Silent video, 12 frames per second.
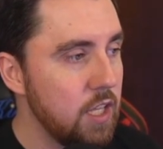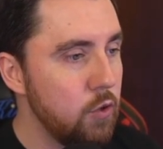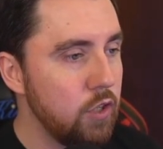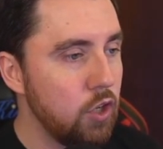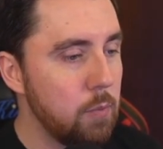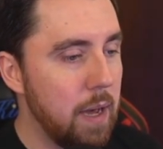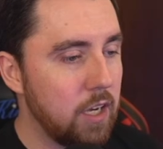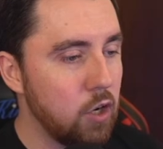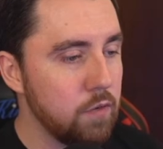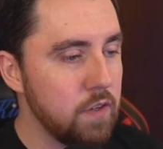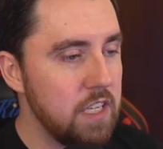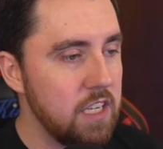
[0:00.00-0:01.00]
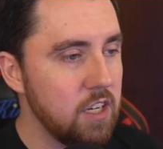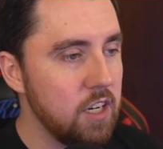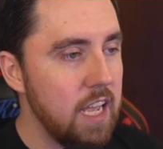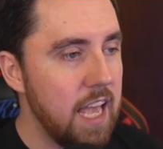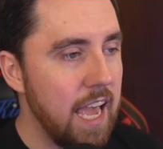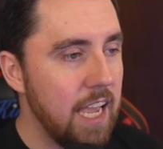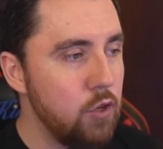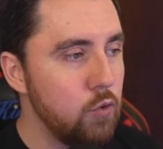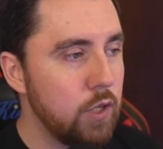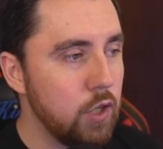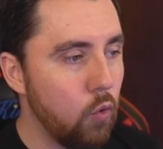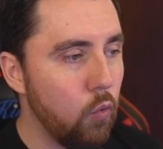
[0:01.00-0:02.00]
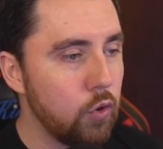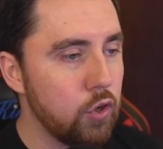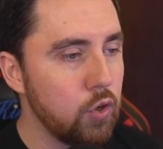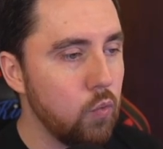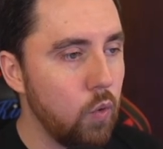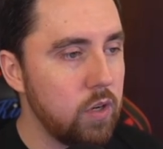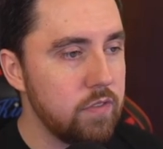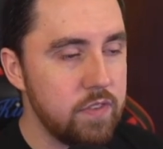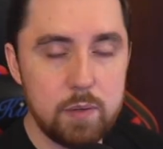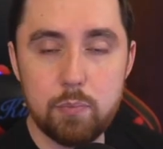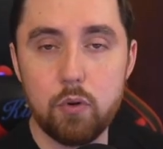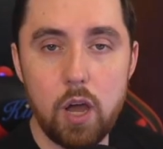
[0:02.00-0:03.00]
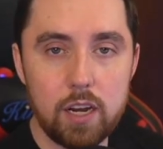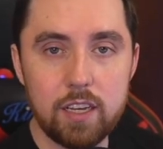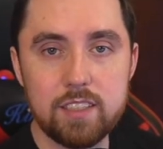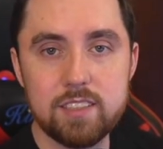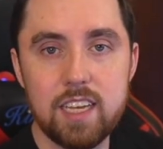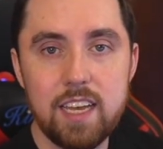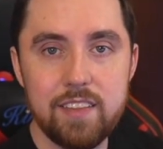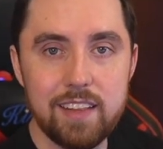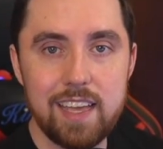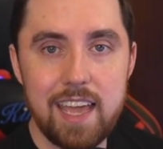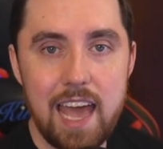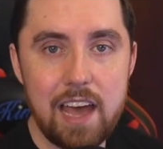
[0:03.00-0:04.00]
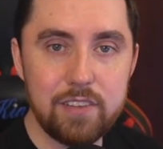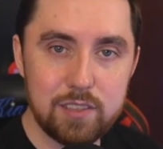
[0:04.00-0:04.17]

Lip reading: you can go back over here and you can order one of the products that they have as a